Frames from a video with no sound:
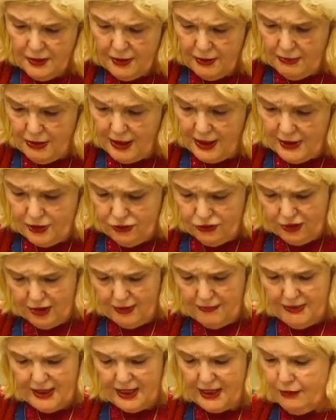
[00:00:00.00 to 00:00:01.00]
I might
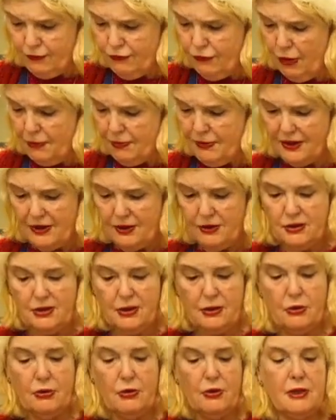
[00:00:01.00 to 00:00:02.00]
try and make a robin, because
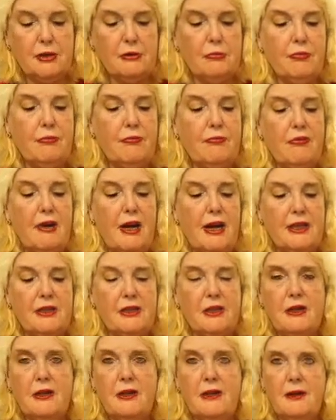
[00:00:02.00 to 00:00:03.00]
I've got this red.